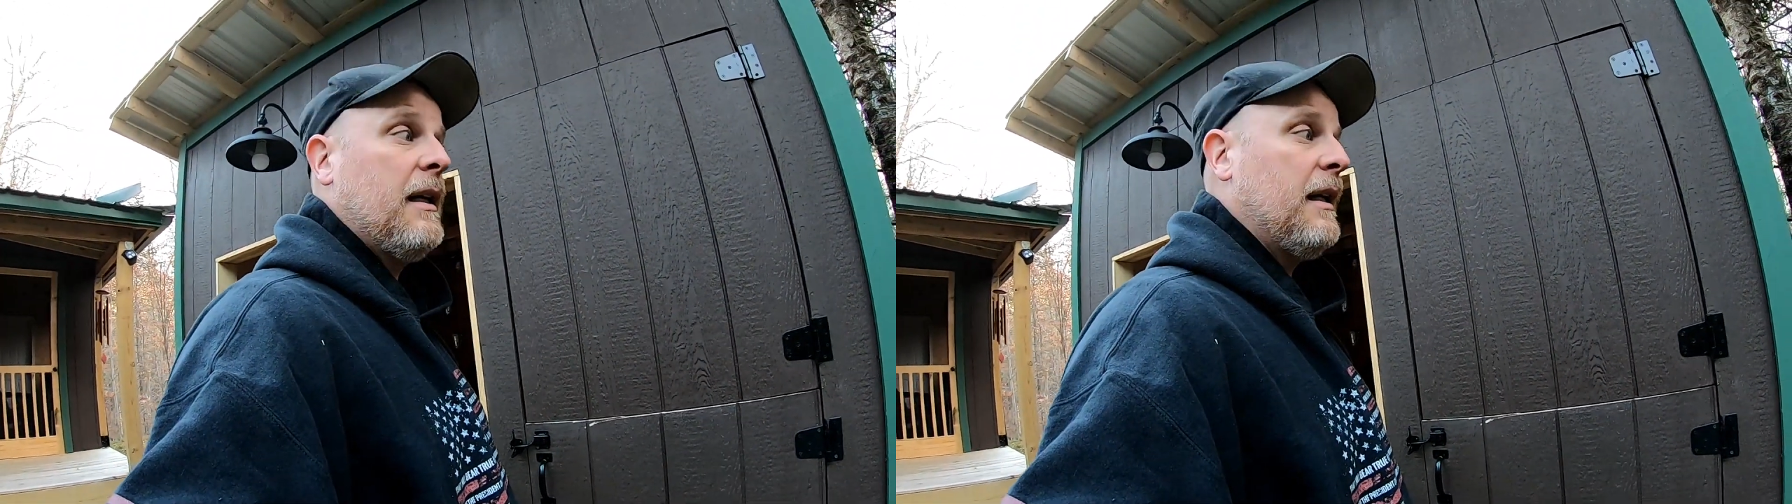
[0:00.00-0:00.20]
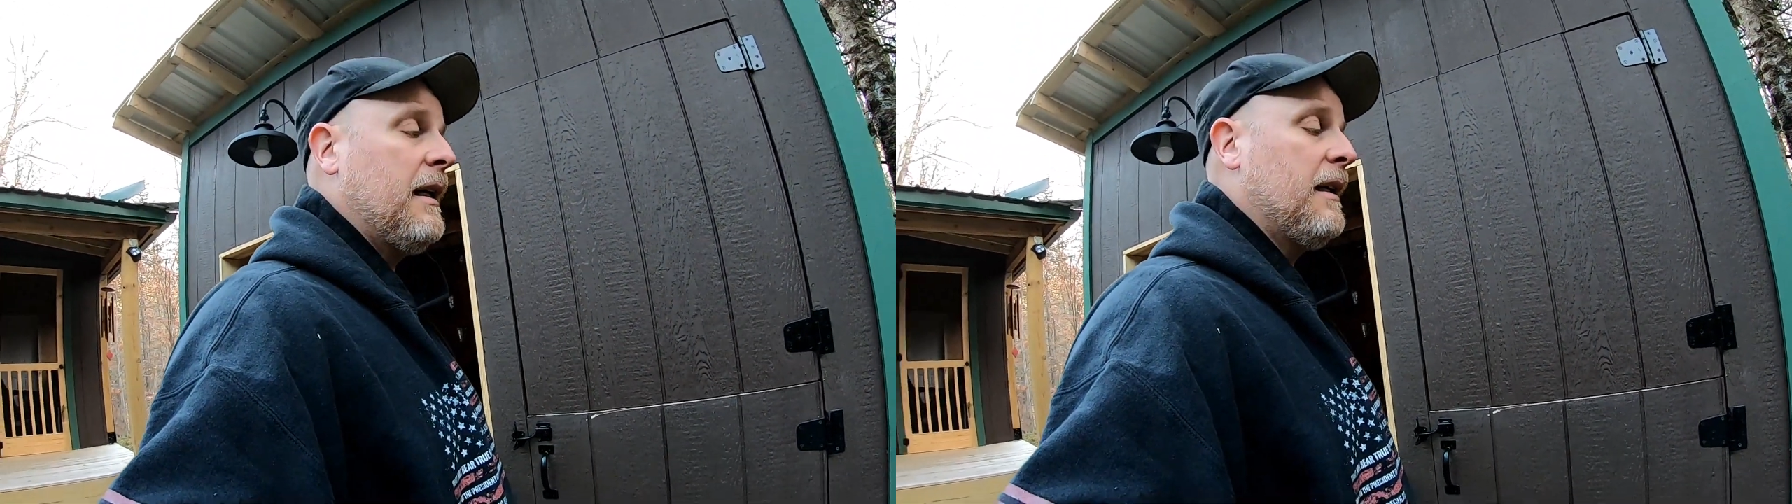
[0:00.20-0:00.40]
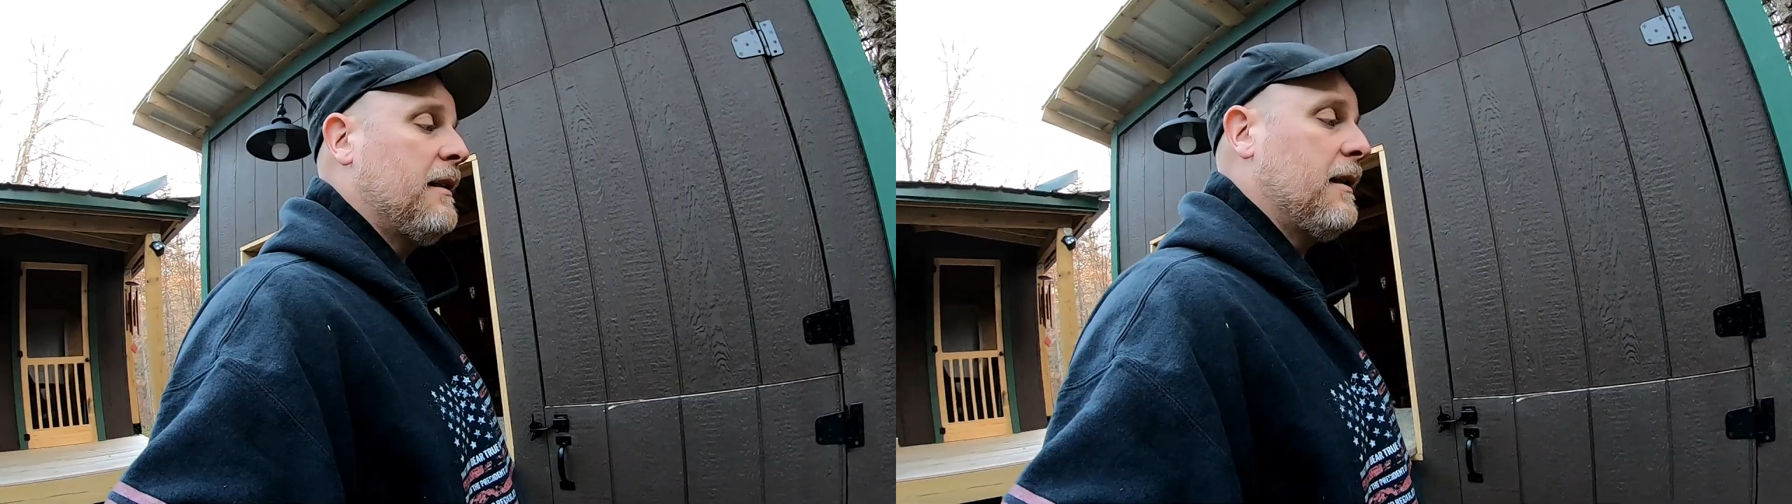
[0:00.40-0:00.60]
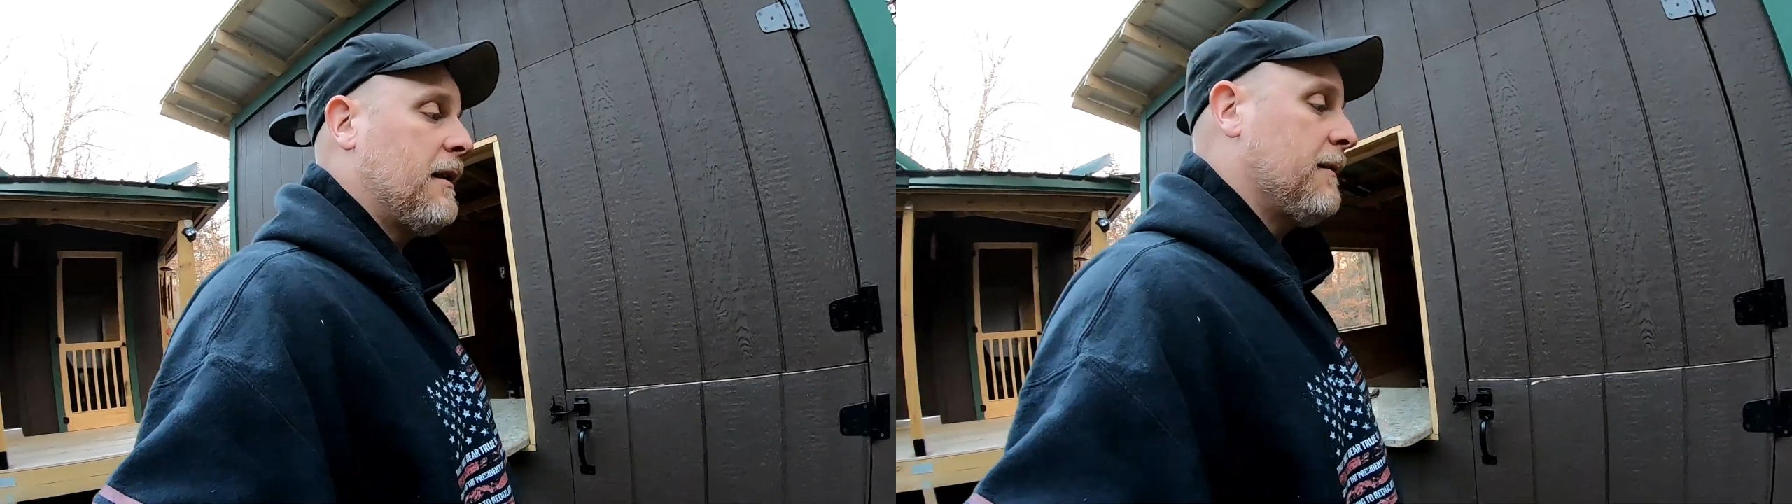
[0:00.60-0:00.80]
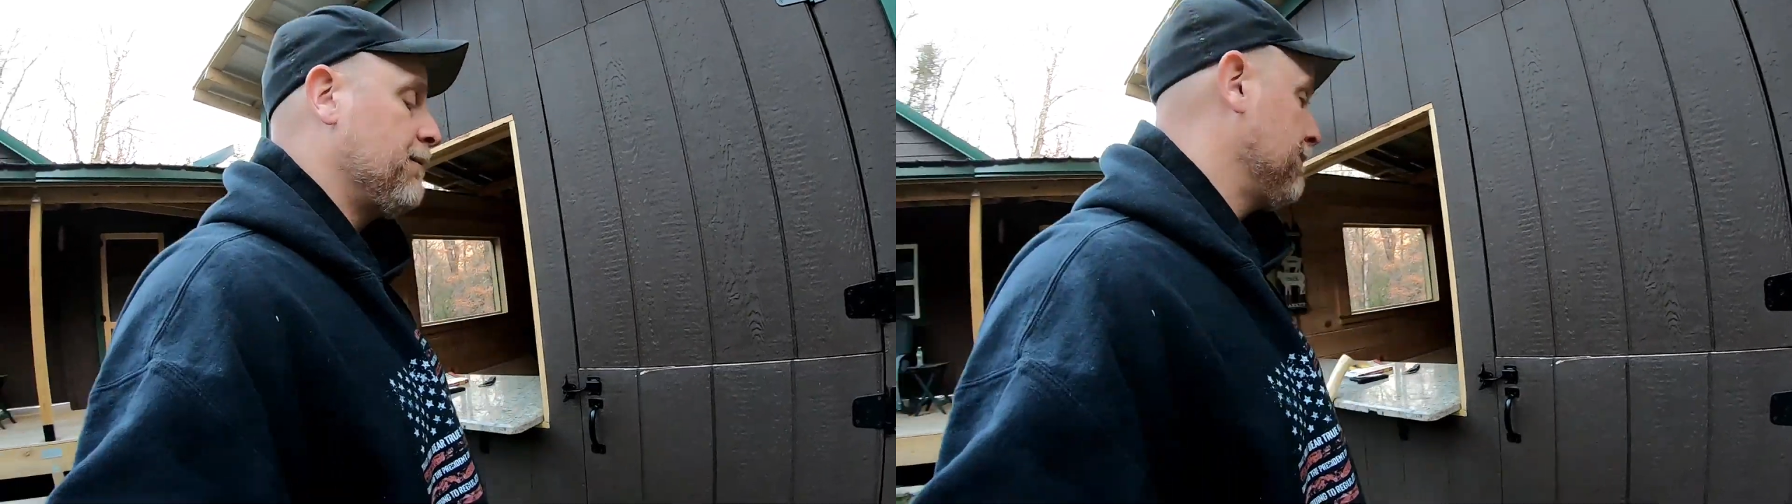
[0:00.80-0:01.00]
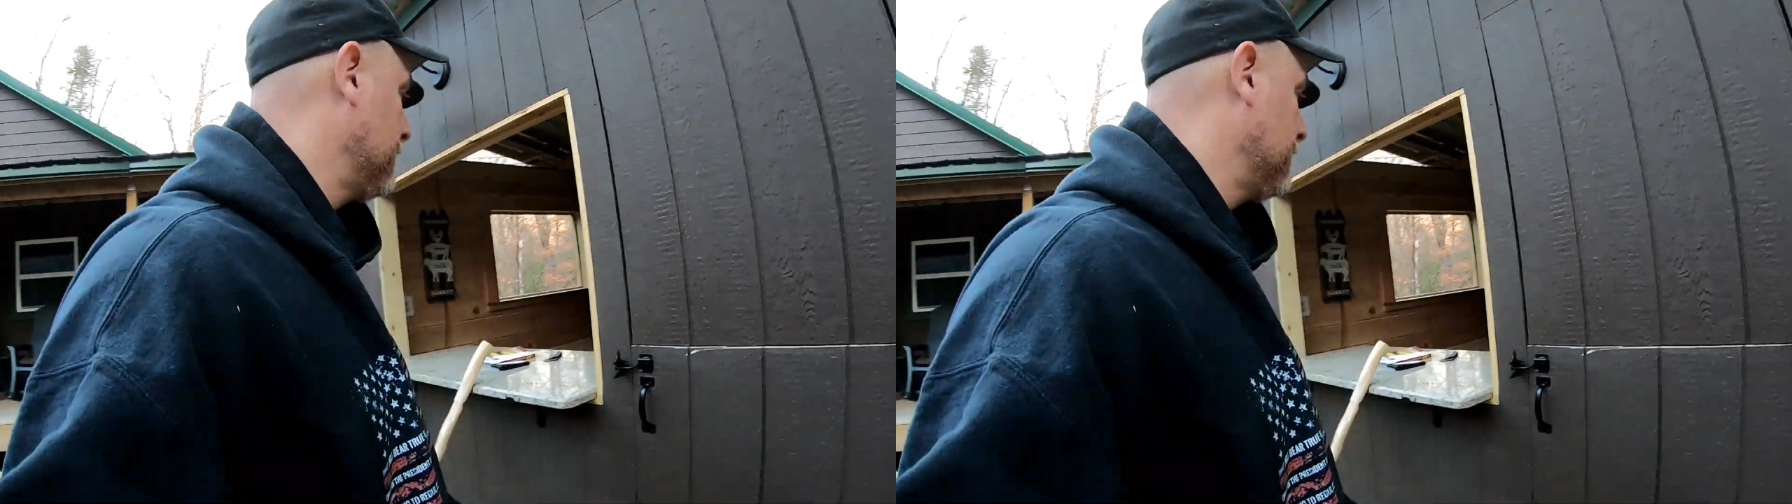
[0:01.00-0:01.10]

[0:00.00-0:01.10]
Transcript: And